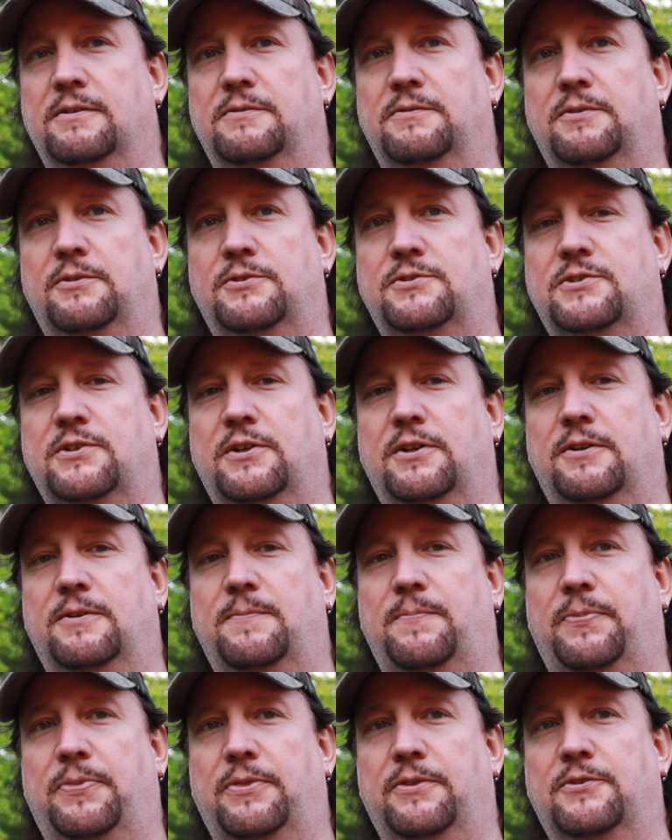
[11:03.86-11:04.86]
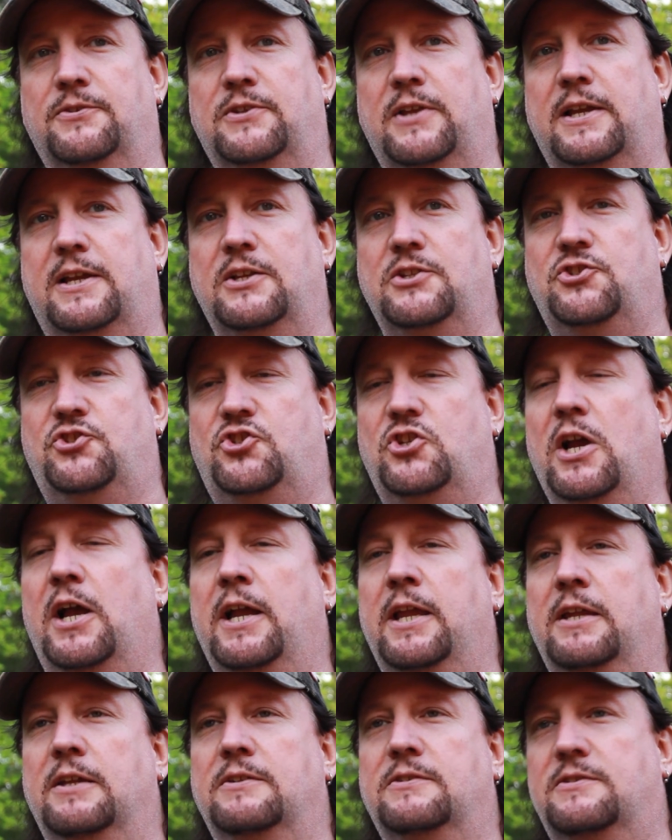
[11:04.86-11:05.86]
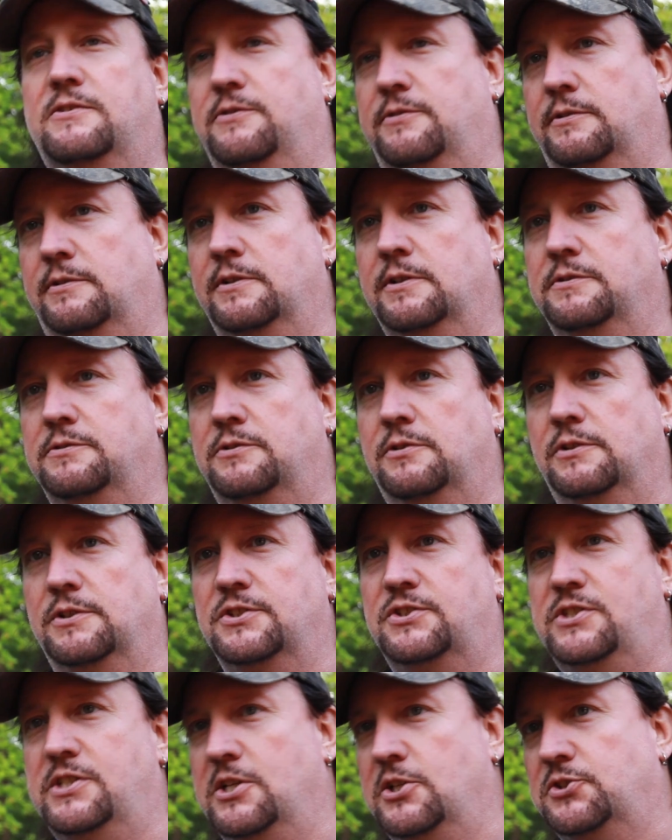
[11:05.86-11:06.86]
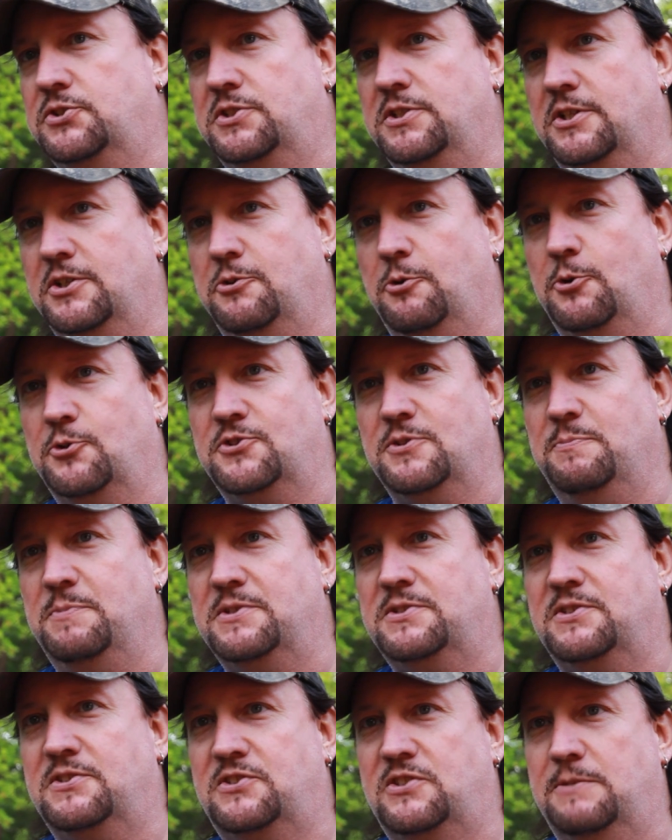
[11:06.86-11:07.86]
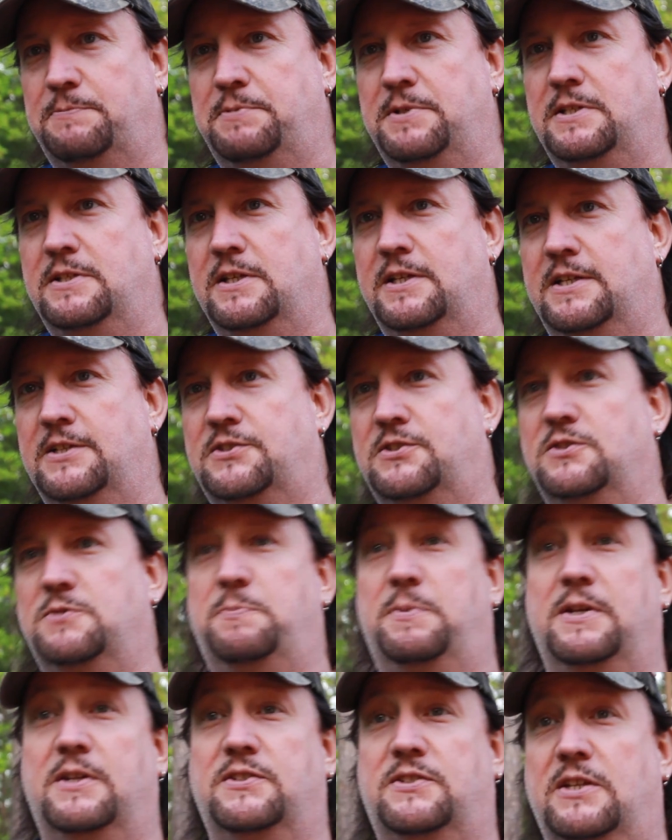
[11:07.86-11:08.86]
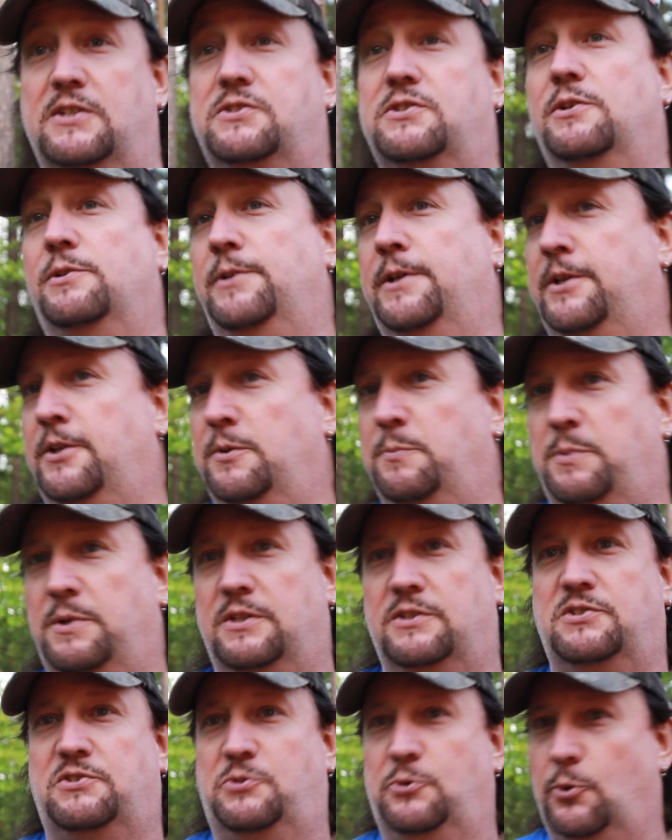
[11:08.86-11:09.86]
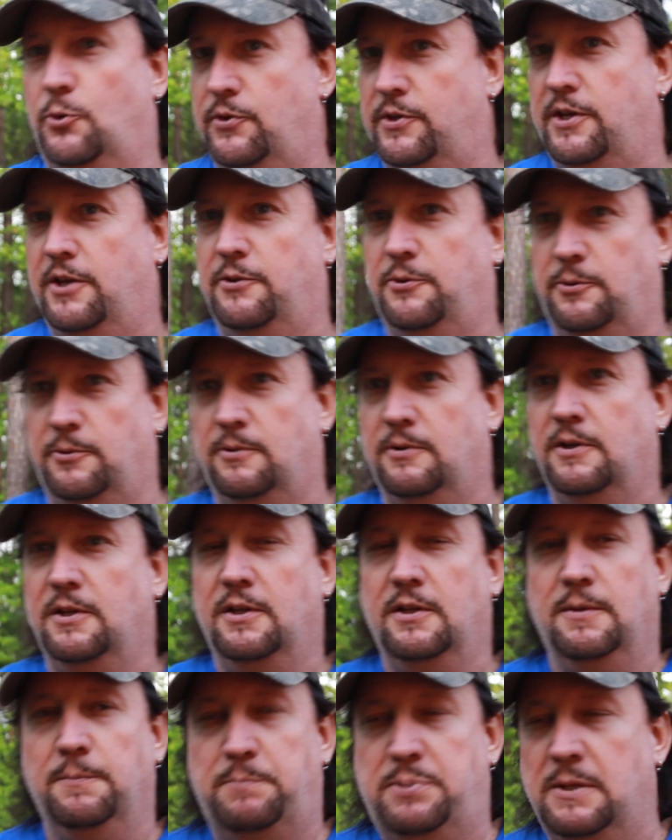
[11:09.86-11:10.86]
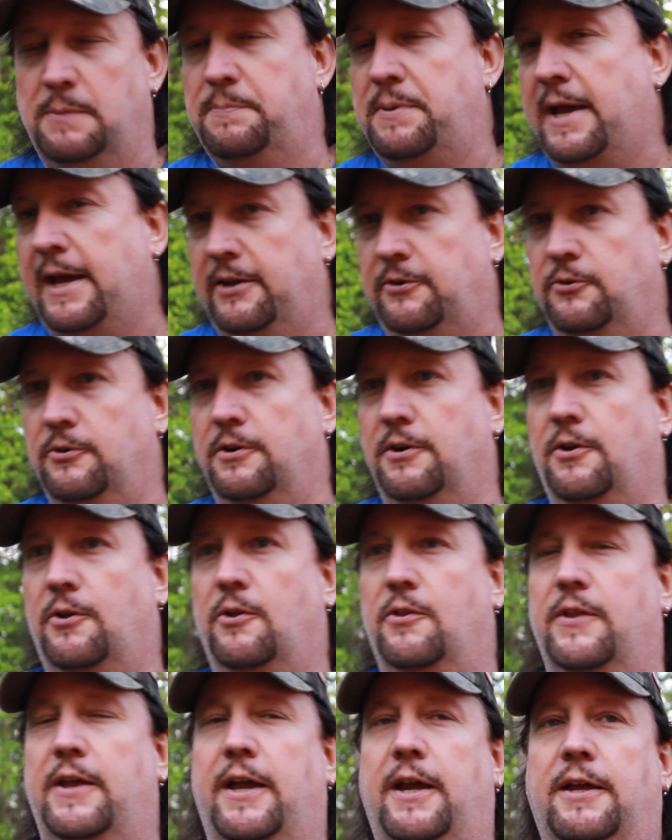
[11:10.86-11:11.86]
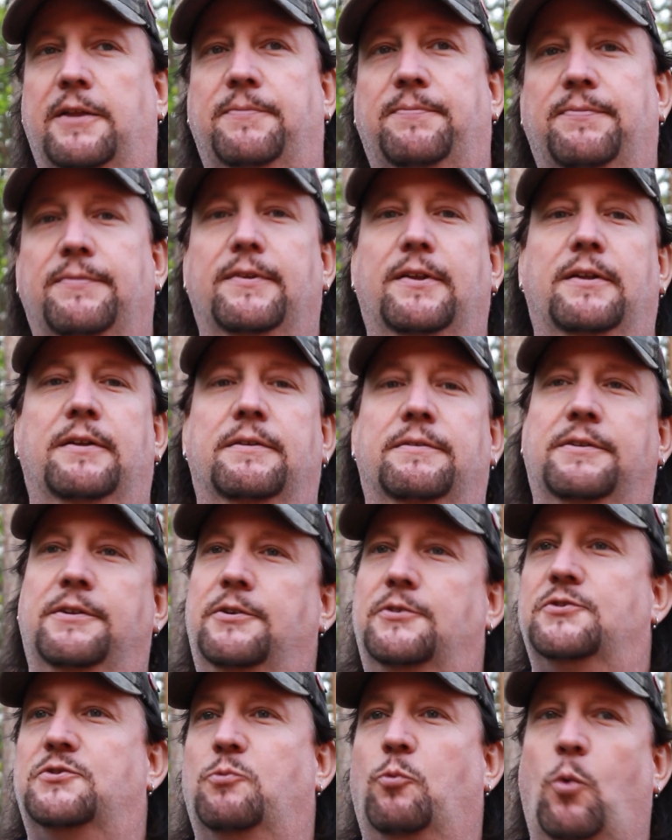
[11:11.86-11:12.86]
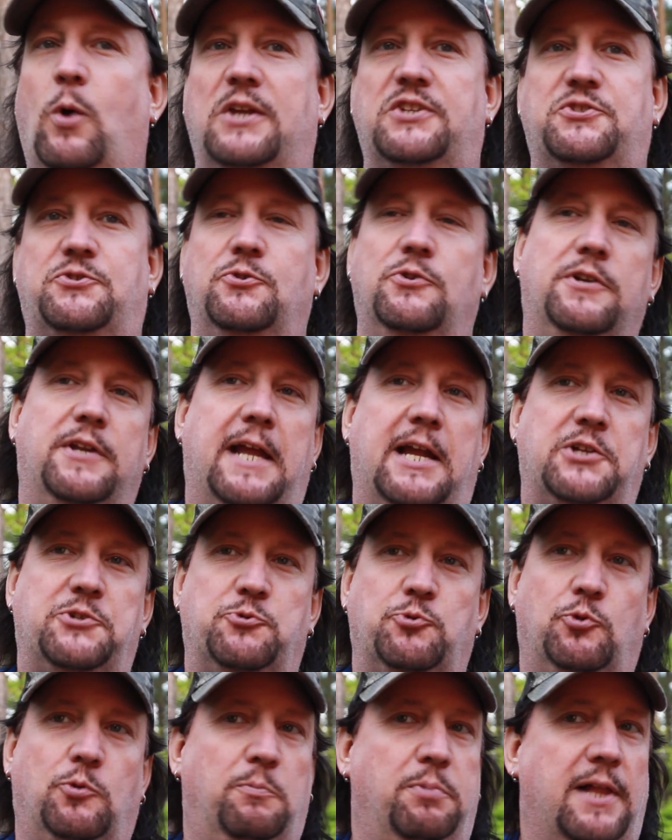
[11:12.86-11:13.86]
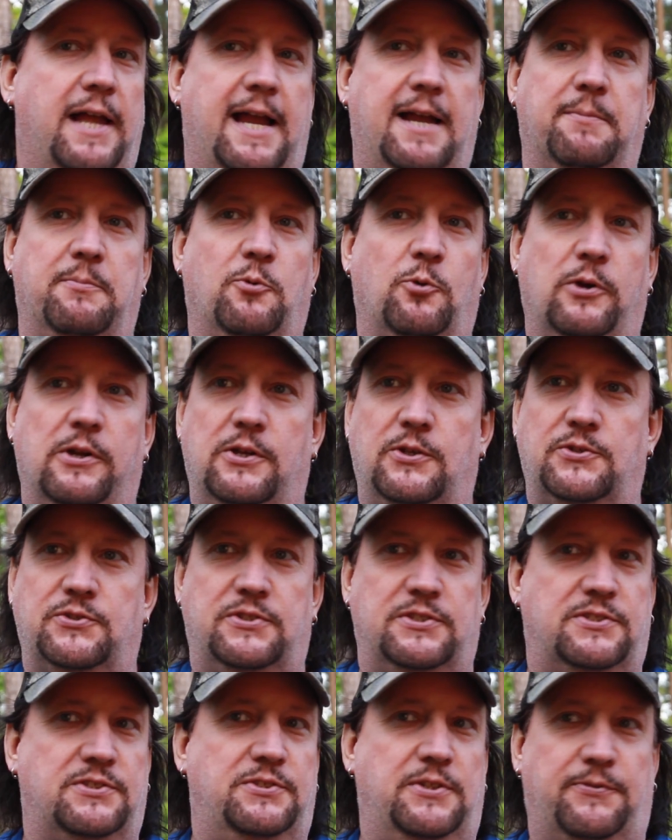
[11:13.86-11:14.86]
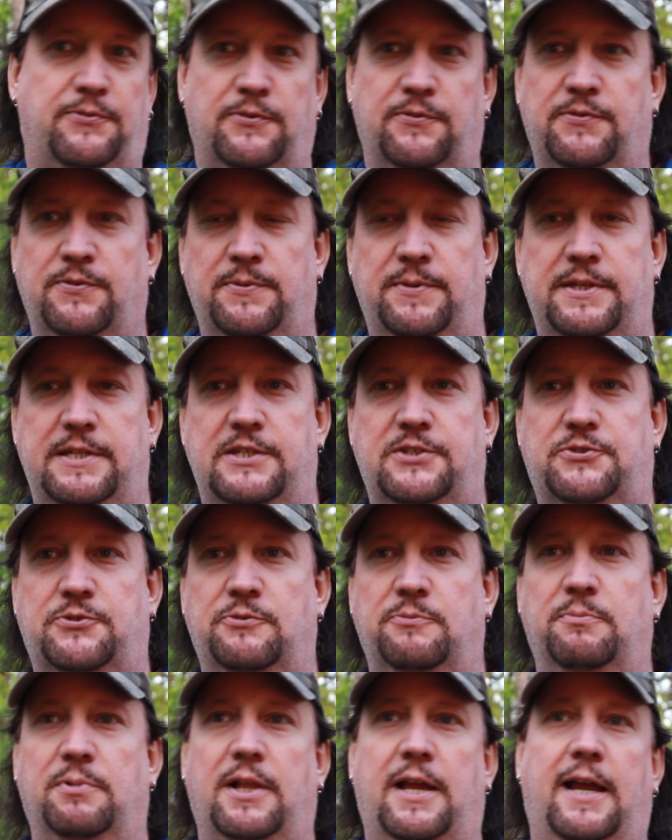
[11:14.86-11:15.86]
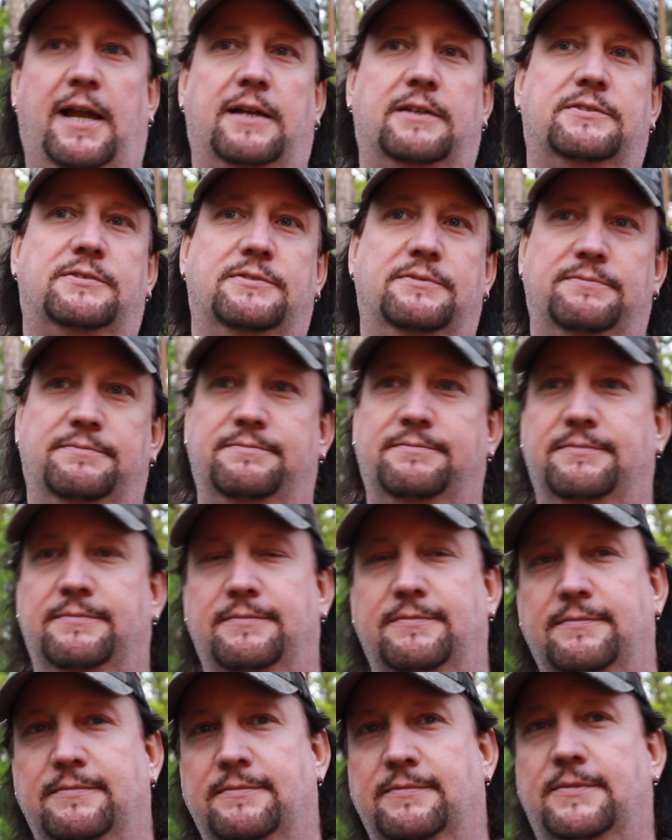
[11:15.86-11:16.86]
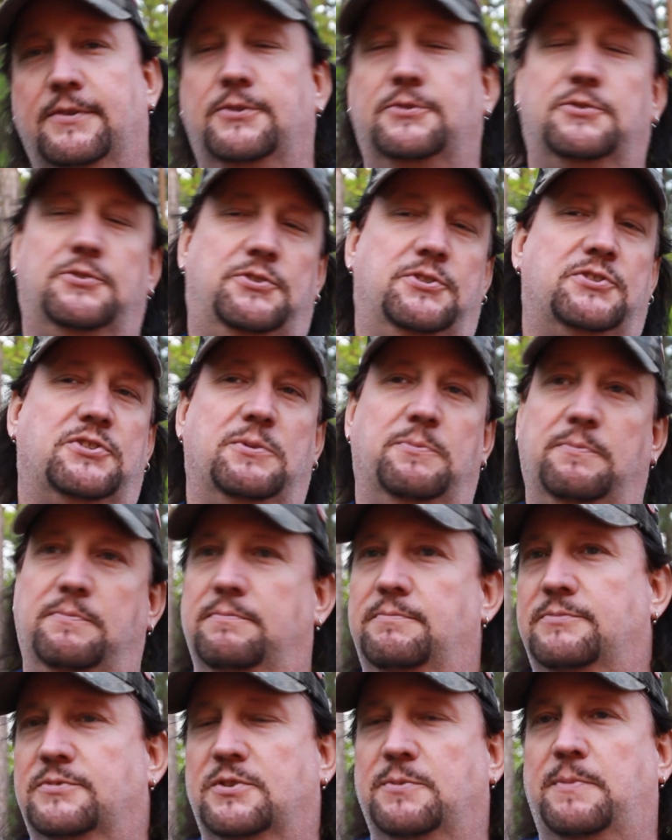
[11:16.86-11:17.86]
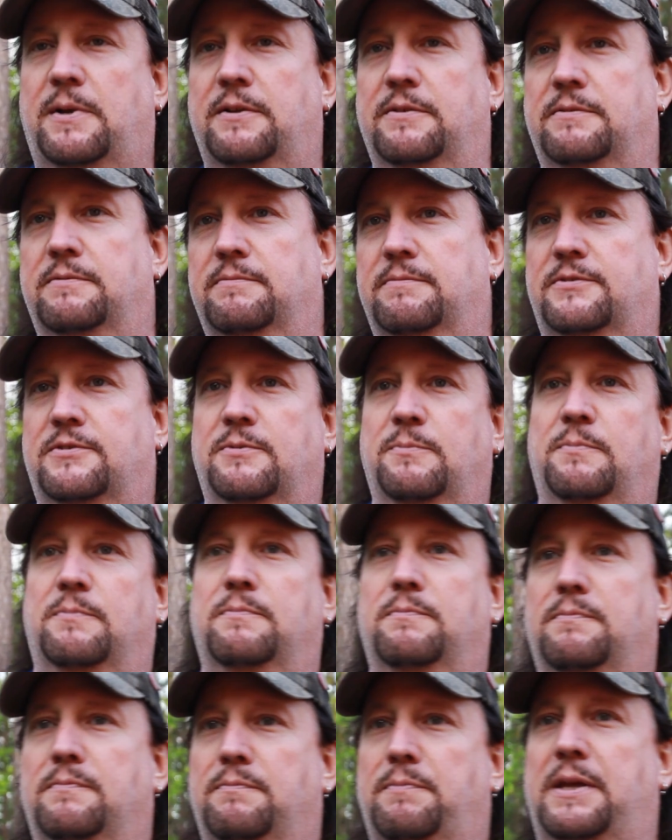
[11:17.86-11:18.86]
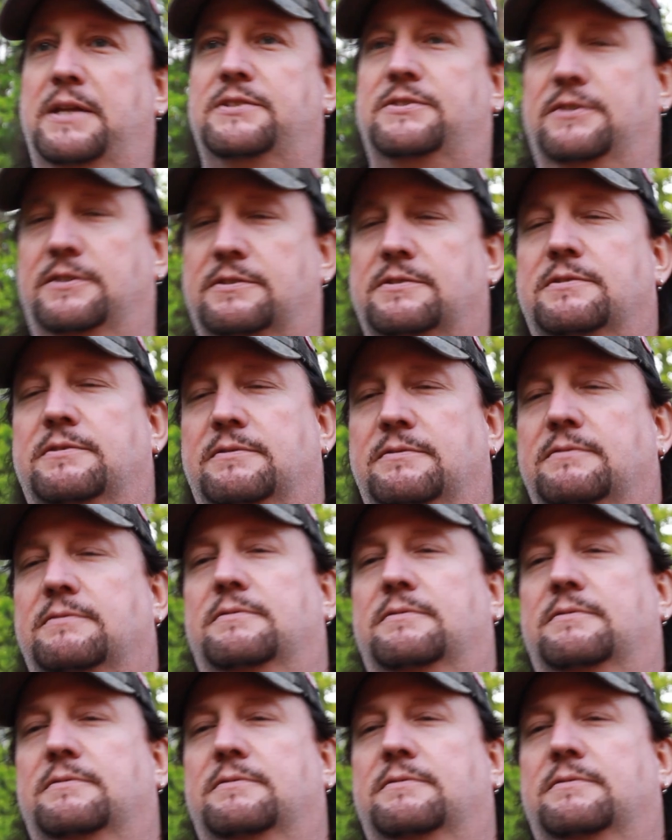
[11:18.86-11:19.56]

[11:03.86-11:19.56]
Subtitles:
there's like a giant deliciosa that grows in Mississippi that gets as big as esculenta, but it's still the other pit pattern and all that. And there's western natural black morels that's different from the eastern blacks, and those are just some basics.